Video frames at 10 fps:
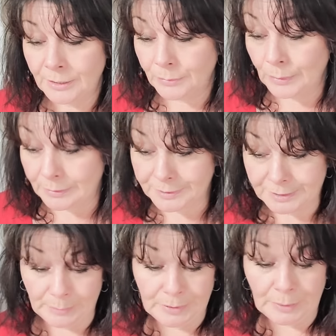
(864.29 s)
Well, it's
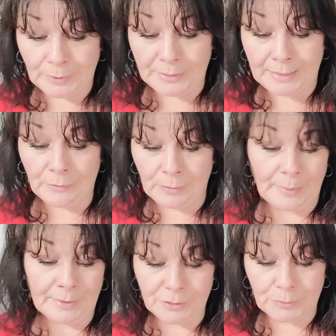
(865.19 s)
coming up right now. We
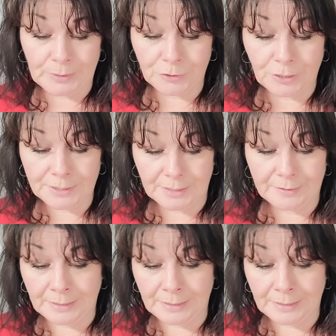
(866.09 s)
might as well address it.